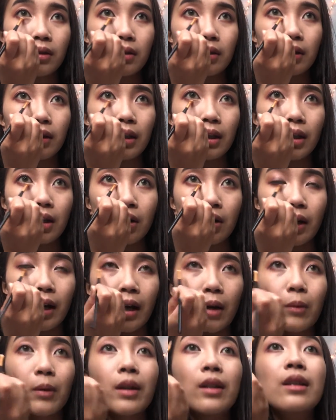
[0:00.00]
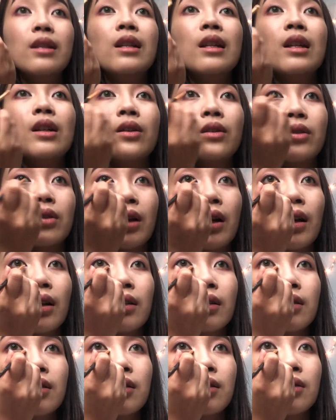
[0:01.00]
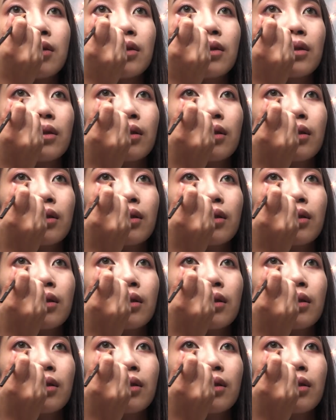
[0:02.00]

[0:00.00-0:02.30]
near our tear ducts.